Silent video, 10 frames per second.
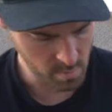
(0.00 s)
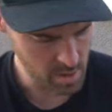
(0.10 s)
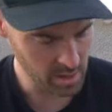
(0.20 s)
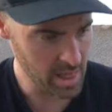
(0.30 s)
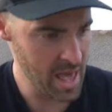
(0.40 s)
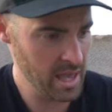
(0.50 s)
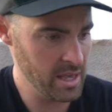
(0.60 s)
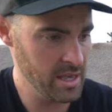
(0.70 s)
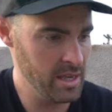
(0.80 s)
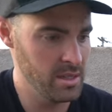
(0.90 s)
My leg
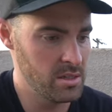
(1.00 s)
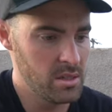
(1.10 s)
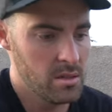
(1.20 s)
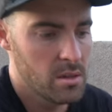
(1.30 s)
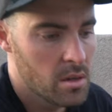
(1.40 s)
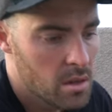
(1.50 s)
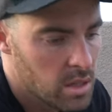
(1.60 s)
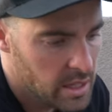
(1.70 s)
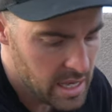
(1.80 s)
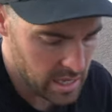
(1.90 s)
is
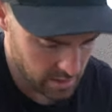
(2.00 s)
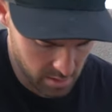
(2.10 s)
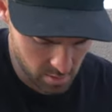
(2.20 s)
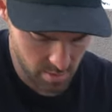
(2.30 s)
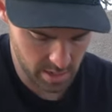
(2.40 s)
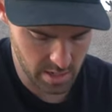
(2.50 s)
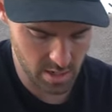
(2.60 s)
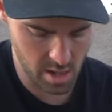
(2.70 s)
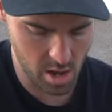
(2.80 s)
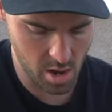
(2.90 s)
clean, ready to
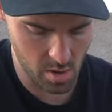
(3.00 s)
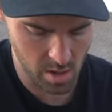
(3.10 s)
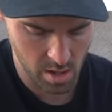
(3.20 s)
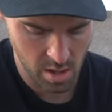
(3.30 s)
go.